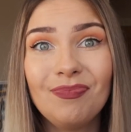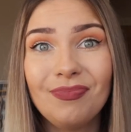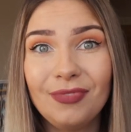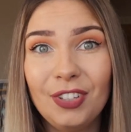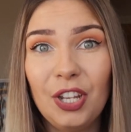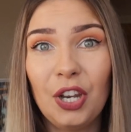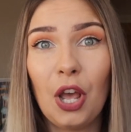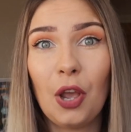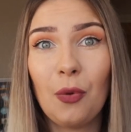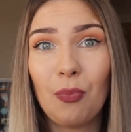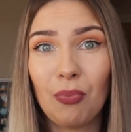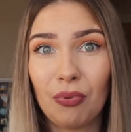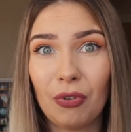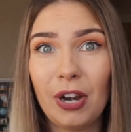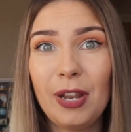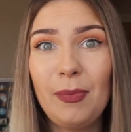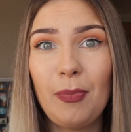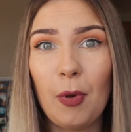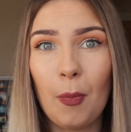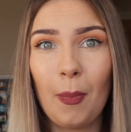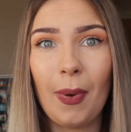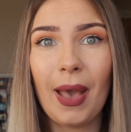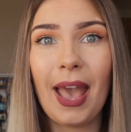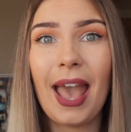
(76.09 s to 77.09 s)
you know,
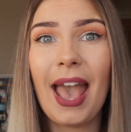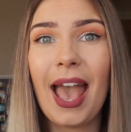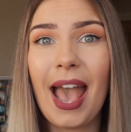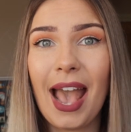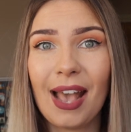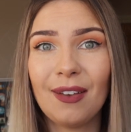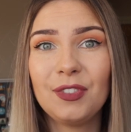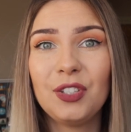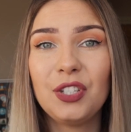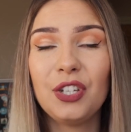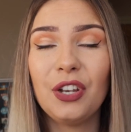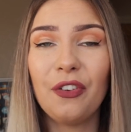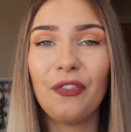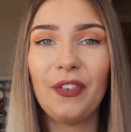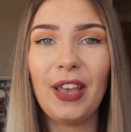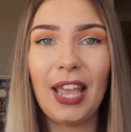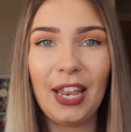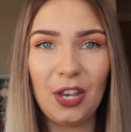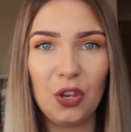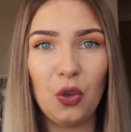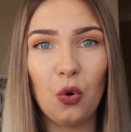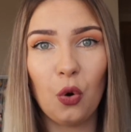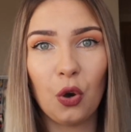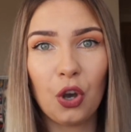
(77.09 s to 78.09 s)
pre-prepare, have stuff
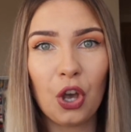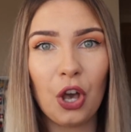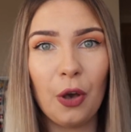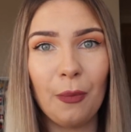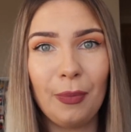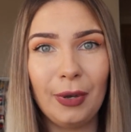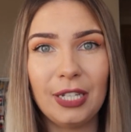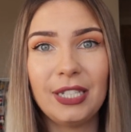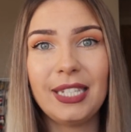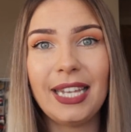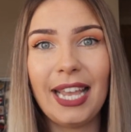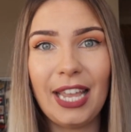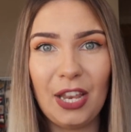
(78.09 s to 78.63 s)
in your cupboard,